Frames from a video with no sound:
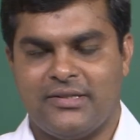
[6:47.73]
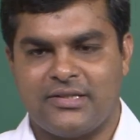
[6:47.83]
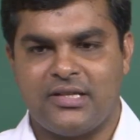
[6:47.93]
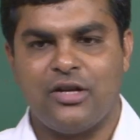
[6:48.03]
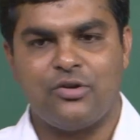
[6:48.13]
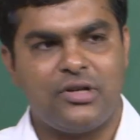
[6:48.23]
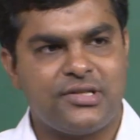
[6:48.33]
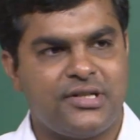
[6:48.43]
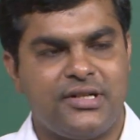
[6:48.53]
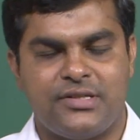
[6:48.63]
The sunk
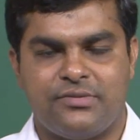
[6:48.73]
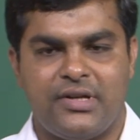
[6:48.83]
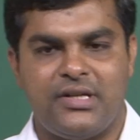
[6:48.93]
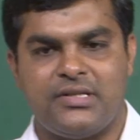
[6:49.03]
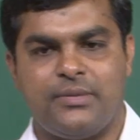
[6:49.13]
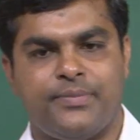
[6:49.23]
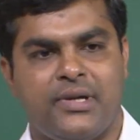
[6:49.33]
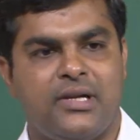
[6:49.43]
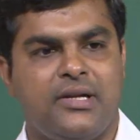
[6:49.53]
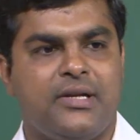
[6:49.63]
cost here is very
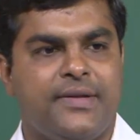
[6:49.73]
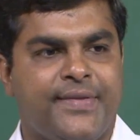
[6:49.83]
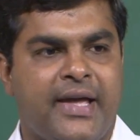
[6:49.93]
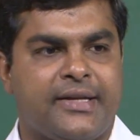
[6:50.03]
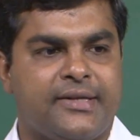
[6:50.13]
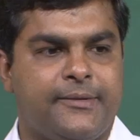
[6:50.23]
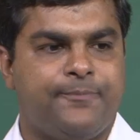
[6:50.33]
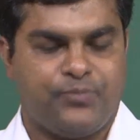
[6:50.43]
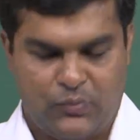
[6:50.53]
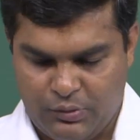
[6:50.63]
simple, that
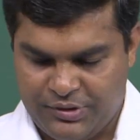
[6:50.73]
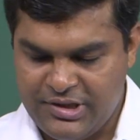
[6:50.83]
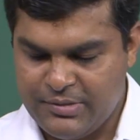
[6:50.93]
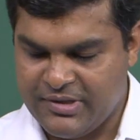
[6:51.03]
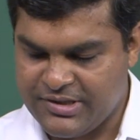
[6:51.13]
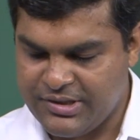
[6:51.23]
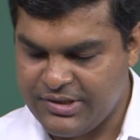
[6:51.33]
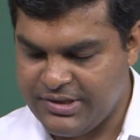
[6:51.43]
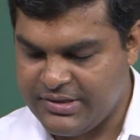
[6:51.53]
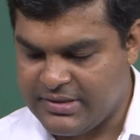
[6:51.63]
these
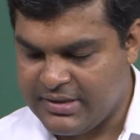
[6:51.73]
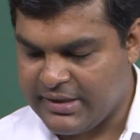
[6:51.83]
machineries